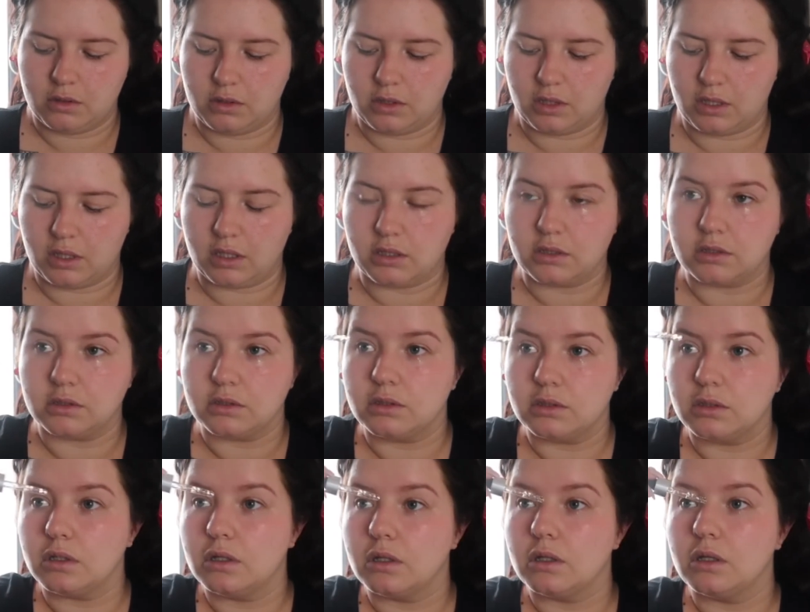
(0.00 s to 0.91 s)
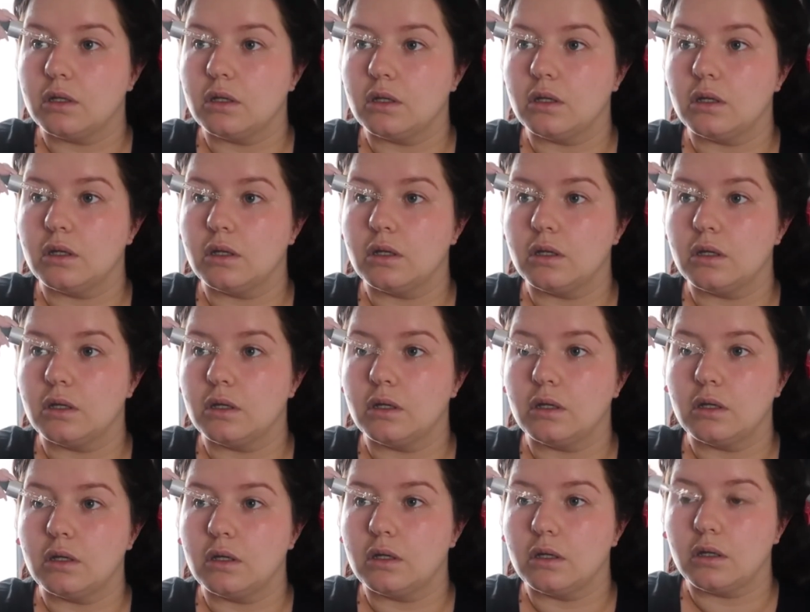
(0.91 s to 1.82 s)
and
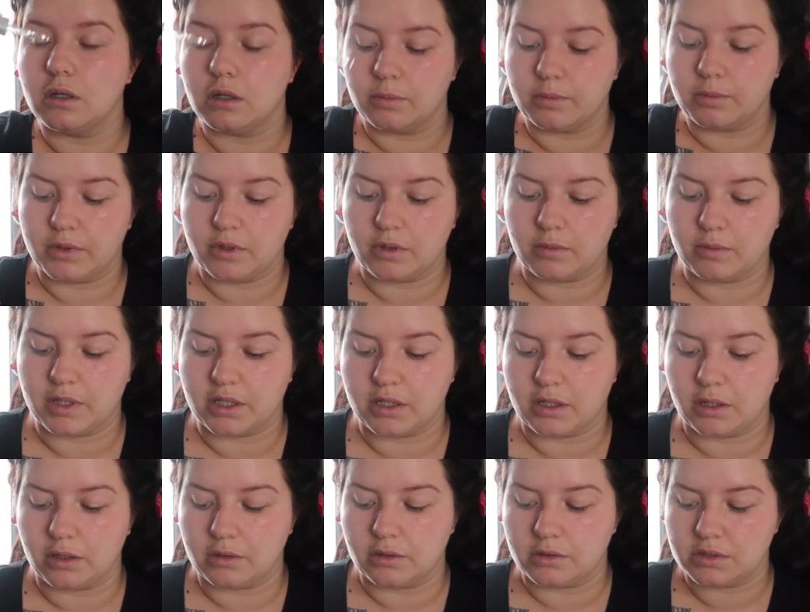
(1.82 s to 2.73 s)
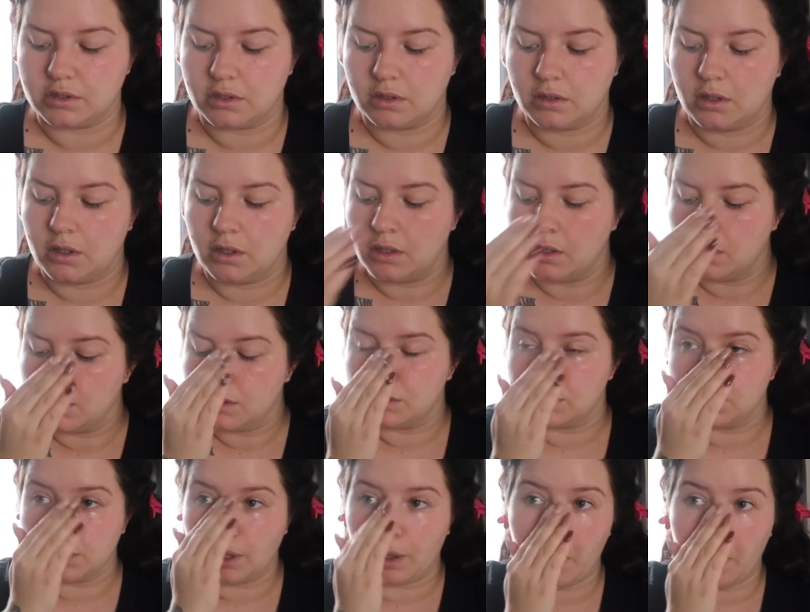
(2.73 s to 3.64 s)
a bit on my nose.
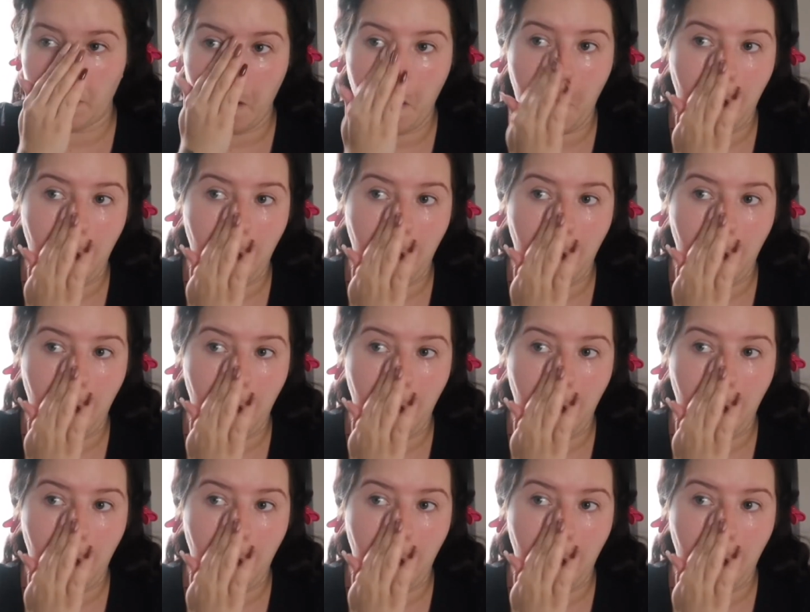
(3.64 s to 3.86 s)
So